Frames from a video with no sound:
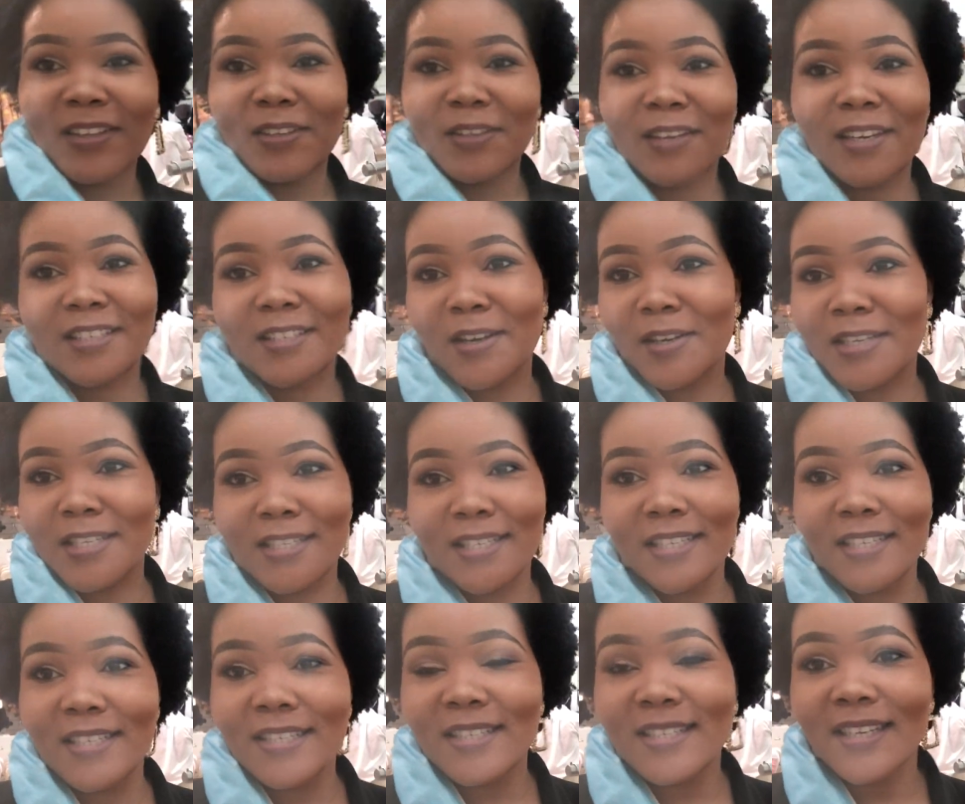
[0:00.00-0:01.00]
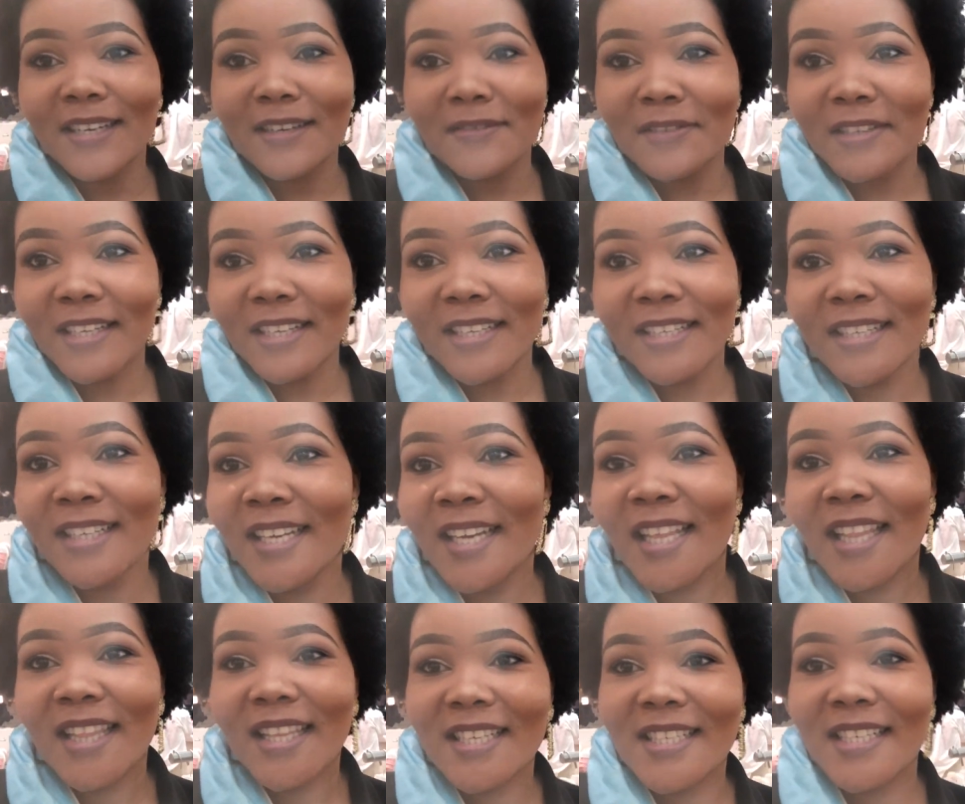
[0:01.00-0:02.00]
You guys are gonna see it. It's lovely.
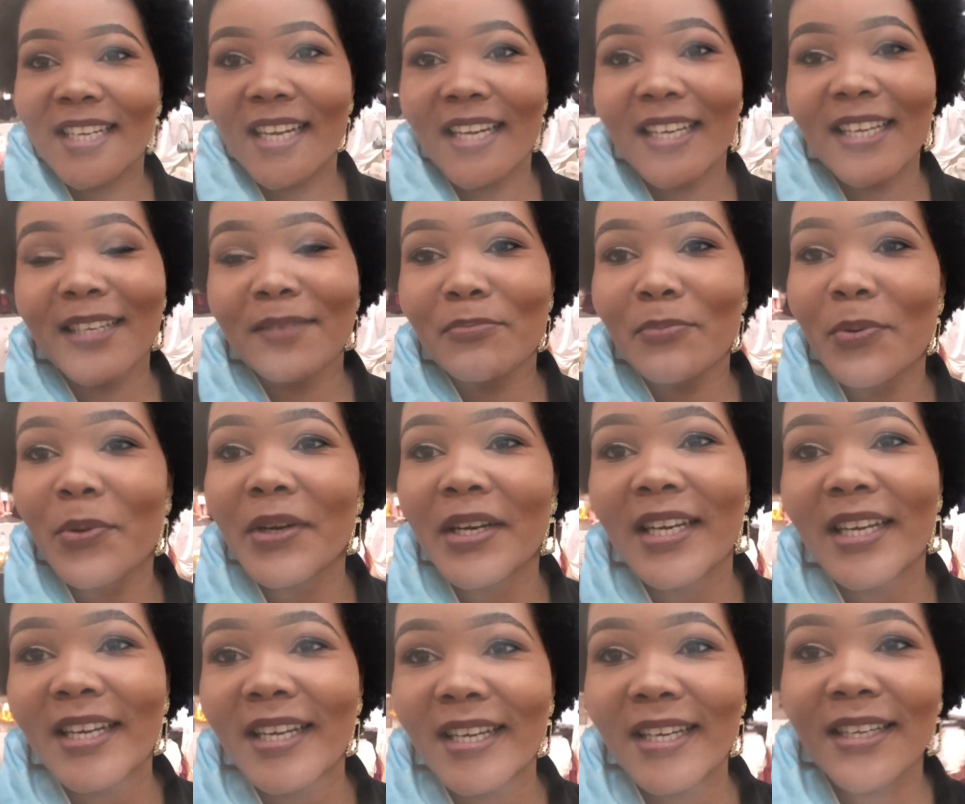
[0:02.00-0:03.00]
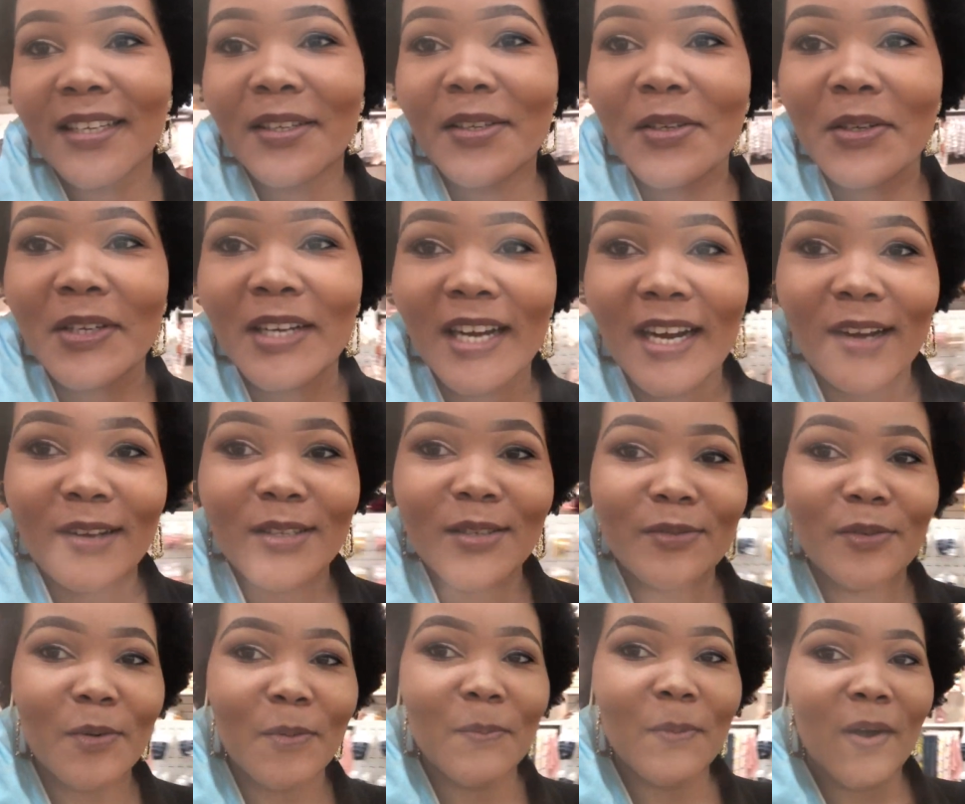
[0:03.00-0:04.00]
There's like pretty, you know, gowns
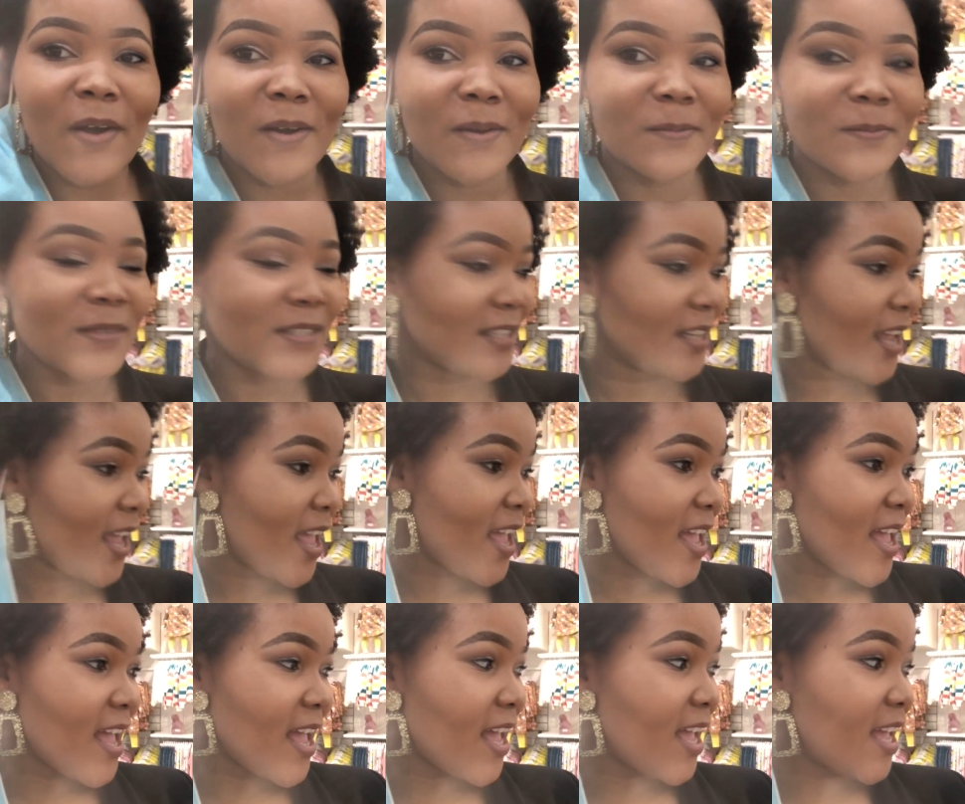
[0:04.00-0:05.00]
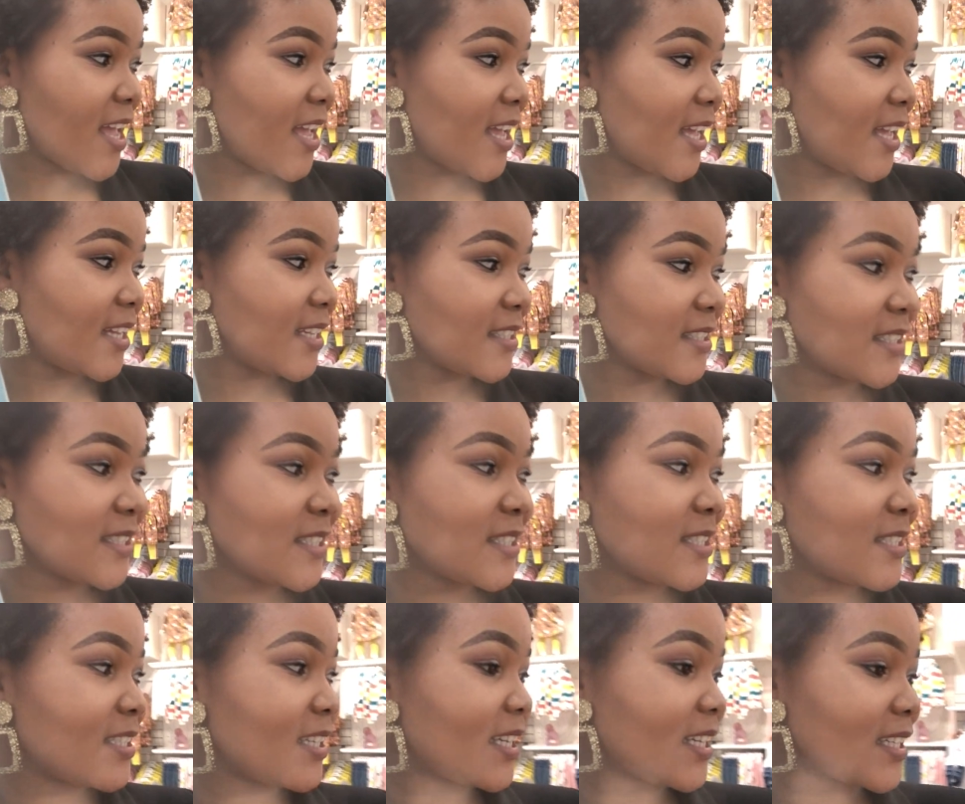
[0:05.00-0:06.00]
for moms and
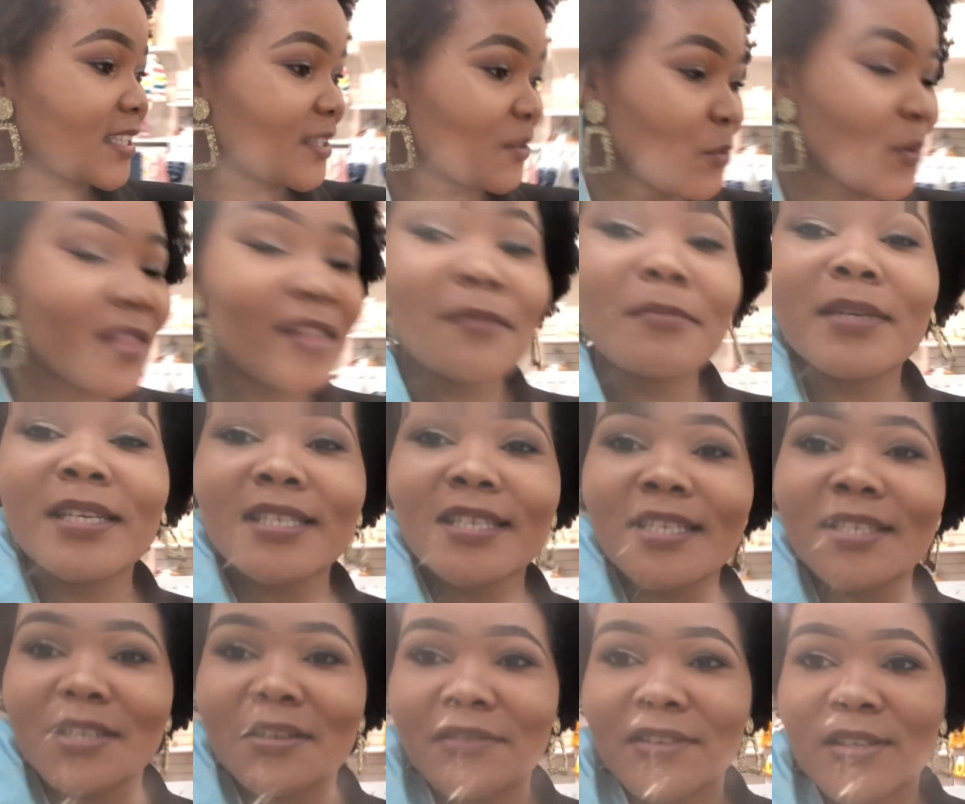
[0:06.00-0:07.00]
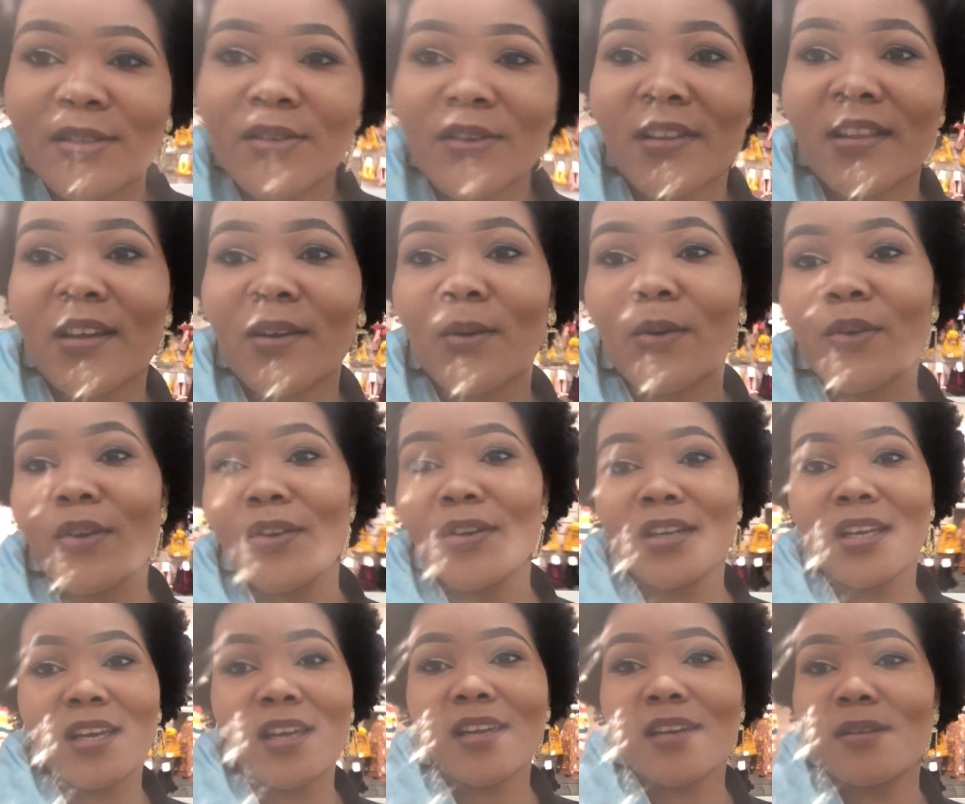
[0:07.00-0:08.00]
just like with a message even. So they're all
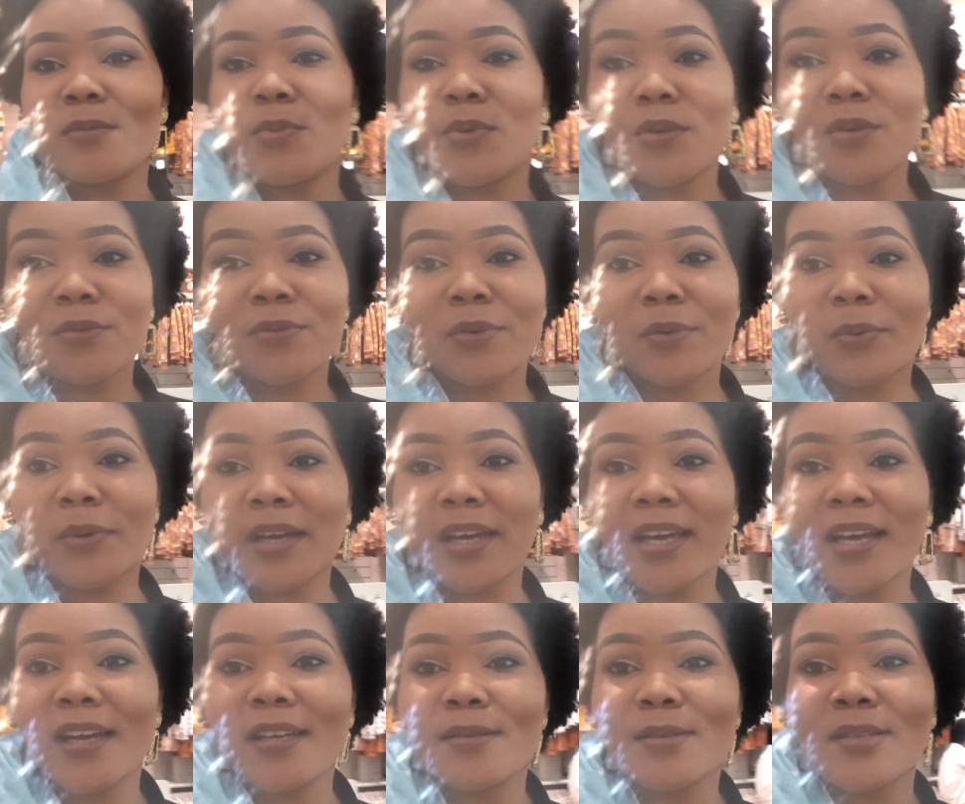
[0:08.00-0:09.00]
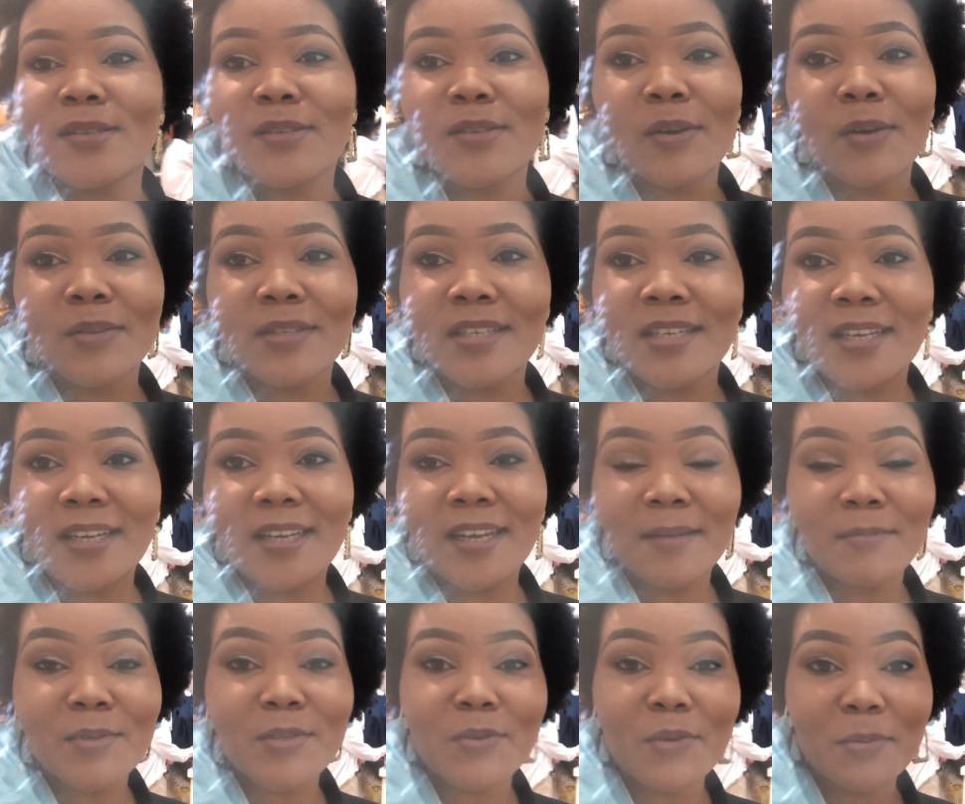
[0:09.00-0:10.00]
unique in a beautiful way. I'm so
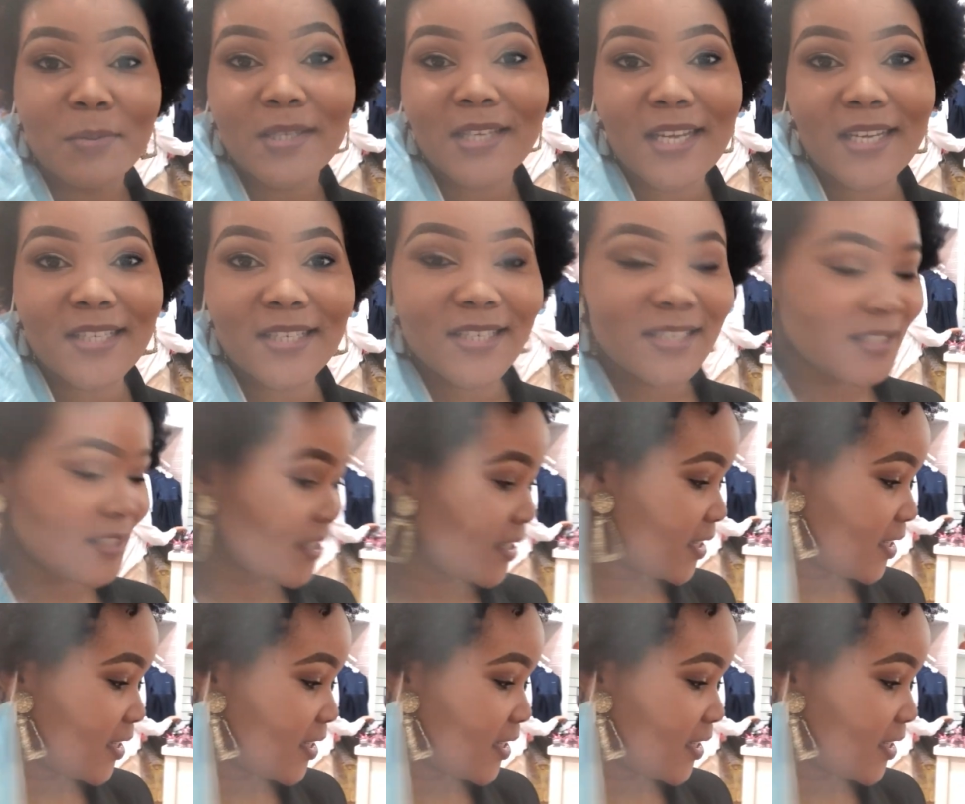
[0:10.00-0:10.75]
obsessed.